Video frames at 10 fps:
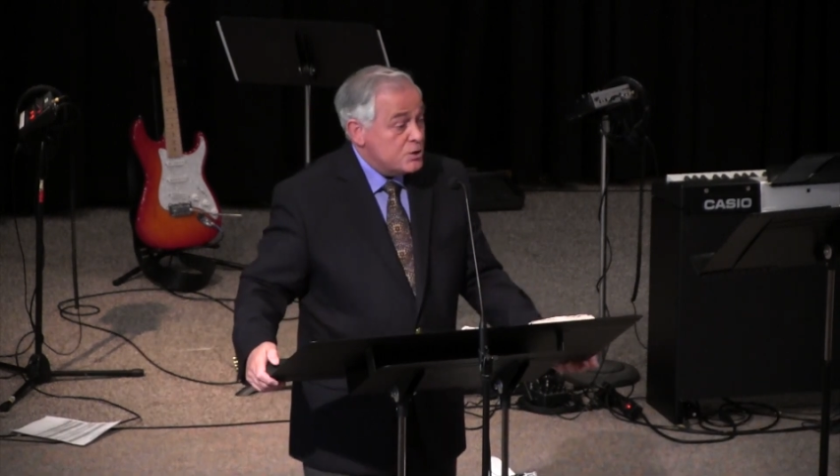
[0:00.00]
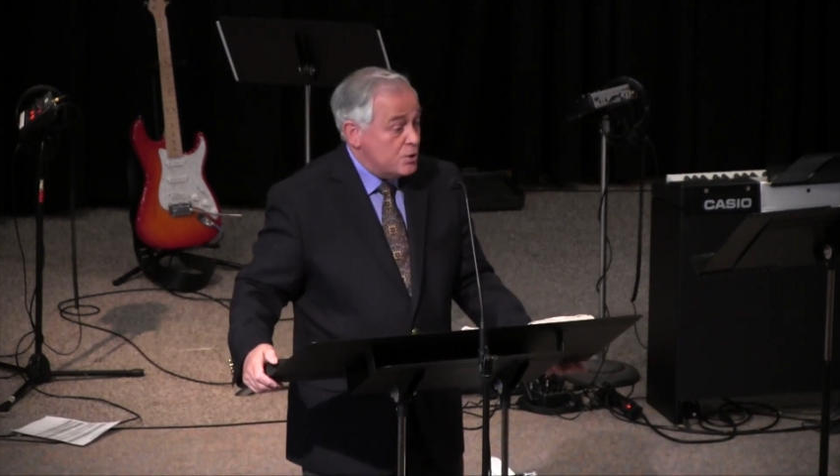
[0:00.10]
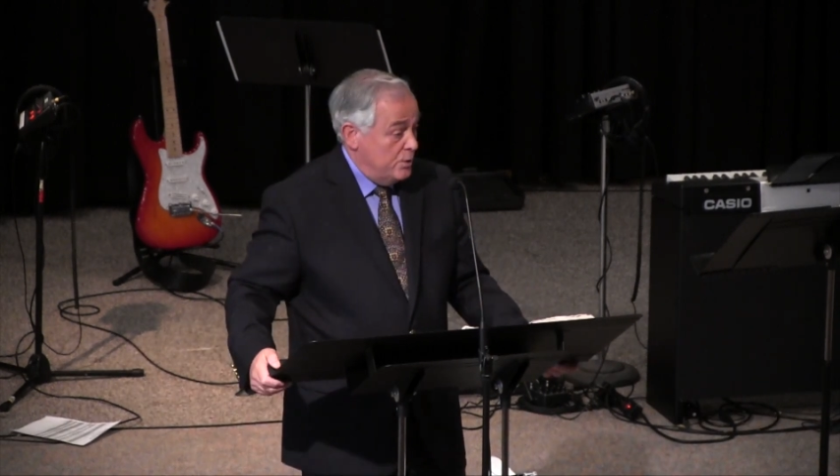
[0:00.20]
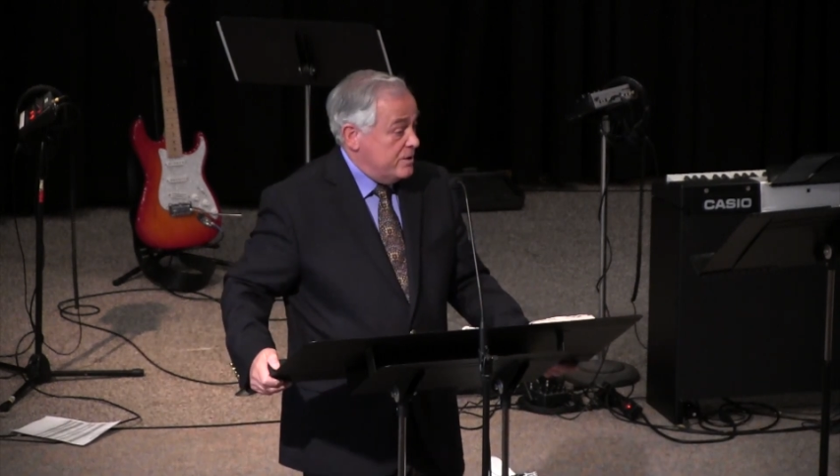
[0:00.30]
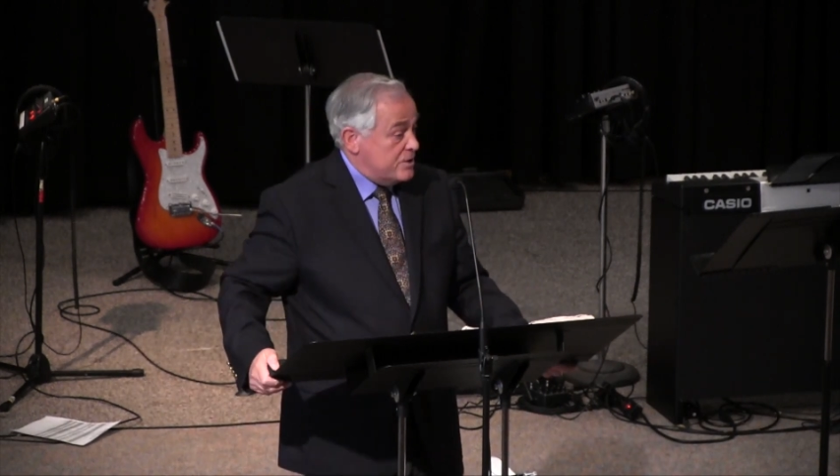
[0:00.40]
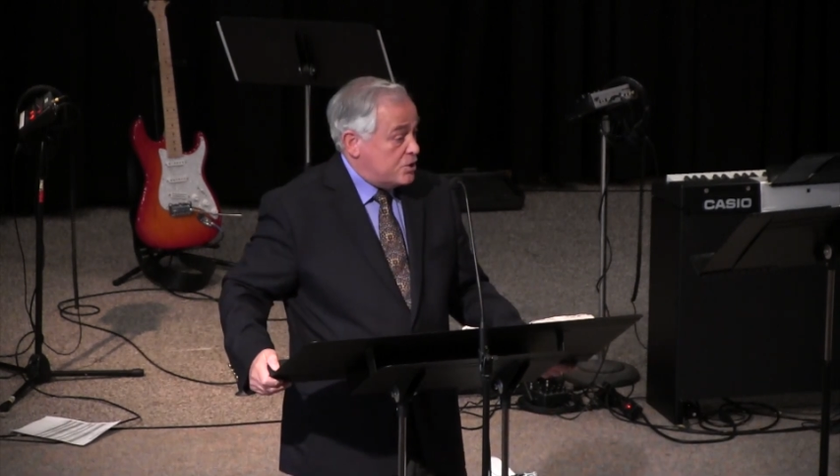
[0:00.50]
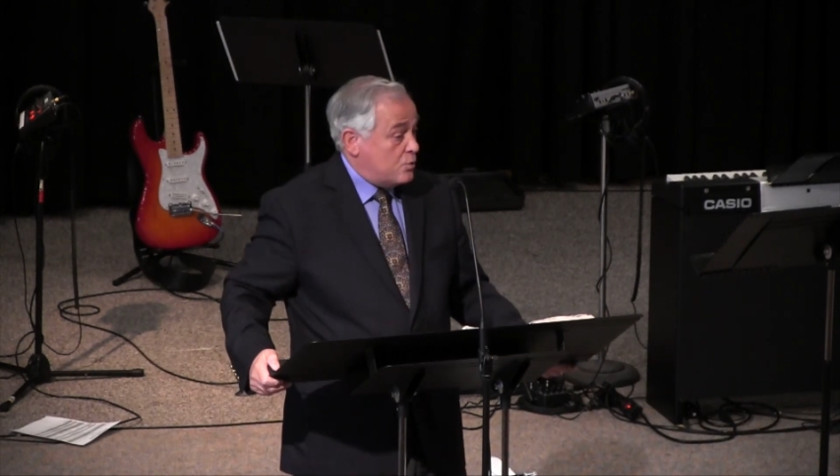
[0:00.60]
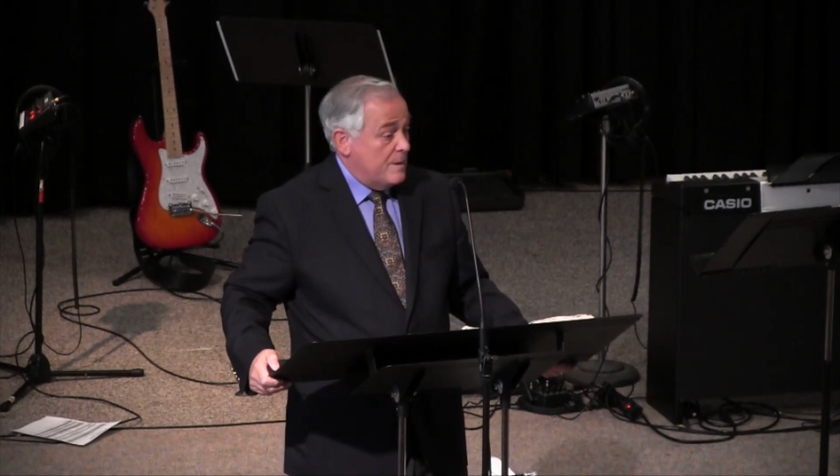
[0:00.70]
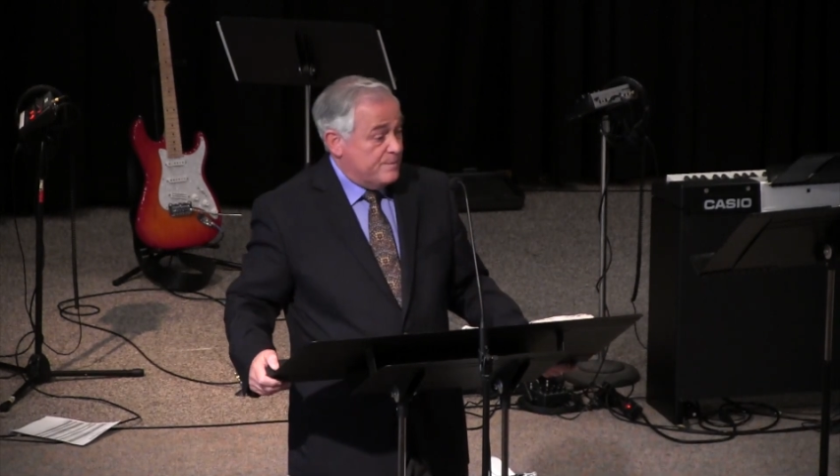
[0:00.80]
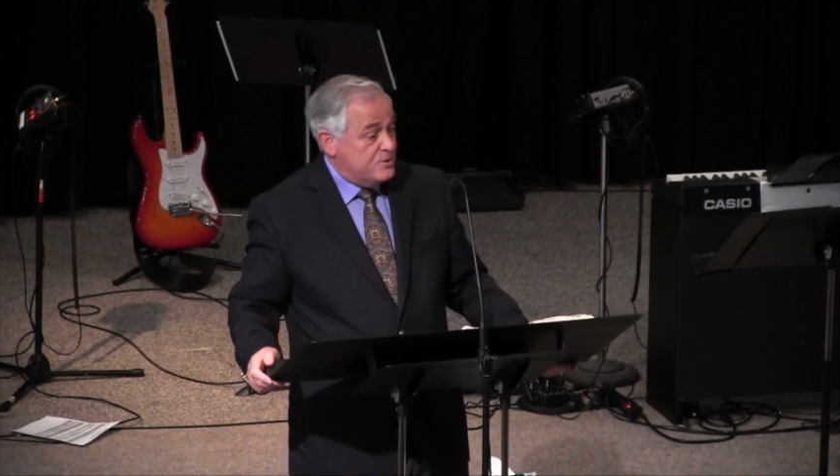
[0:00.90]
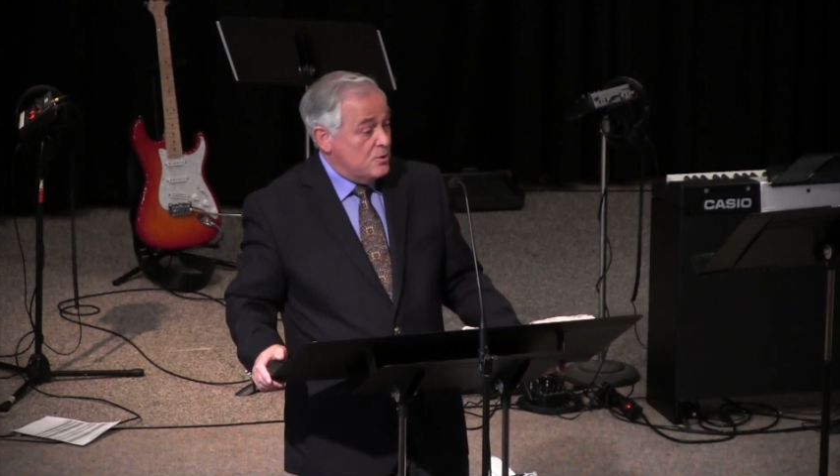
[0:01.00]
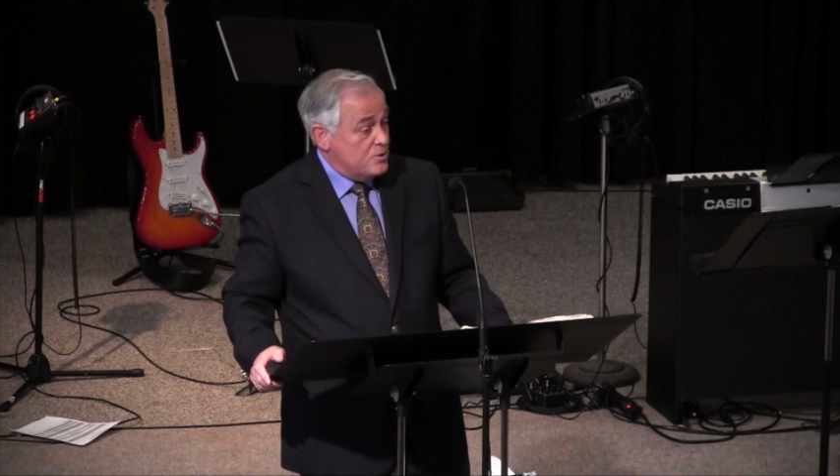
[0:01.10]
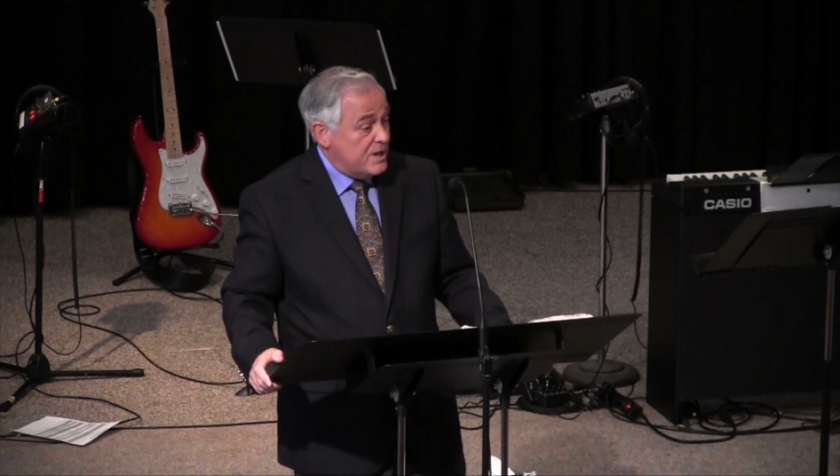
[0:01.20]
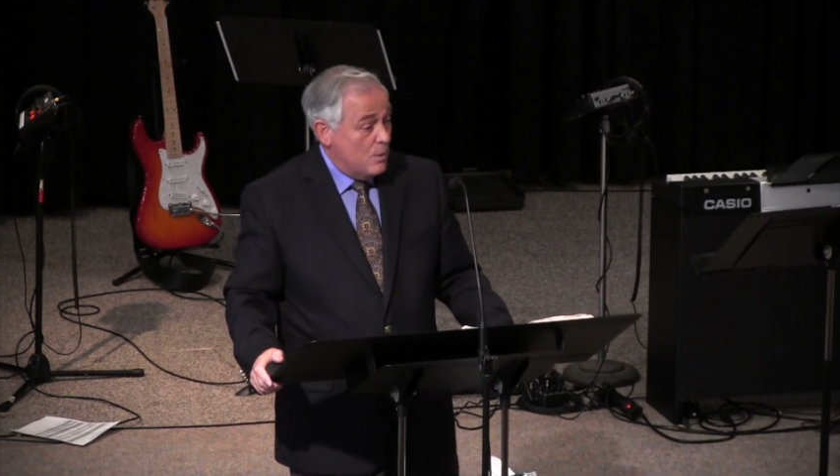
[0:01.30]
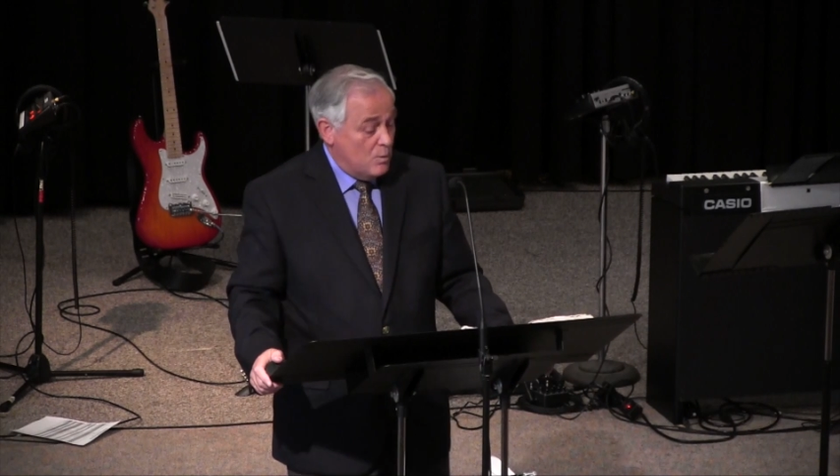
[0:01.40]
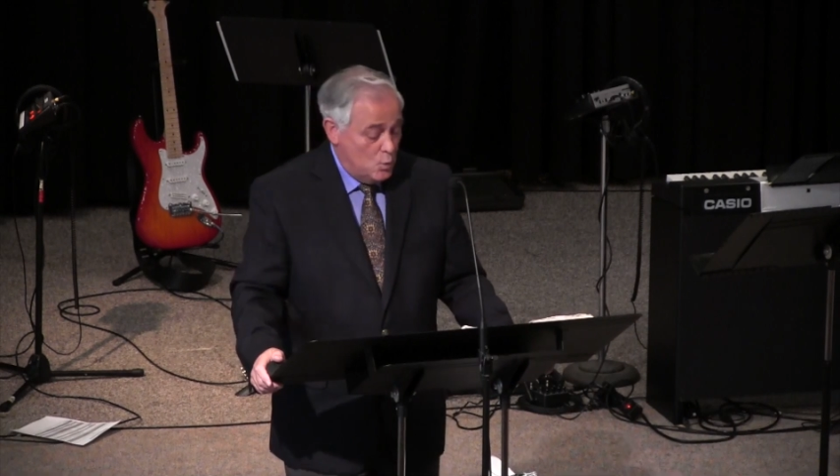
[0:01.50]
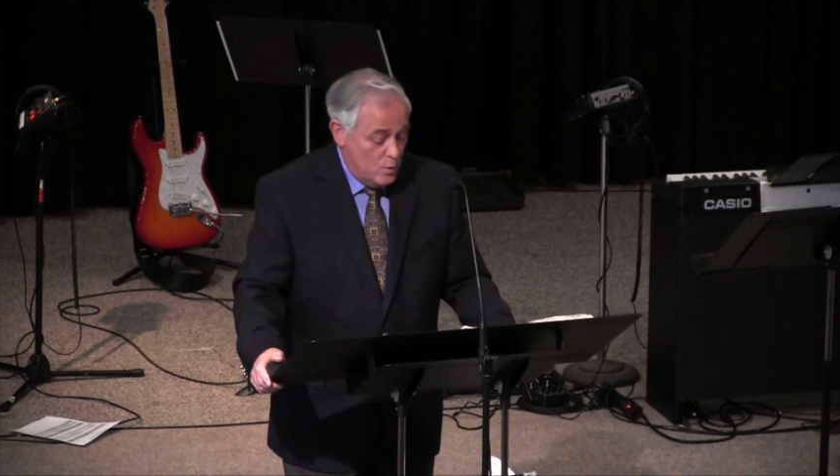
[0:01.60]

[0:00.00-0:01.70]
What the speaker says: to the scriptures that were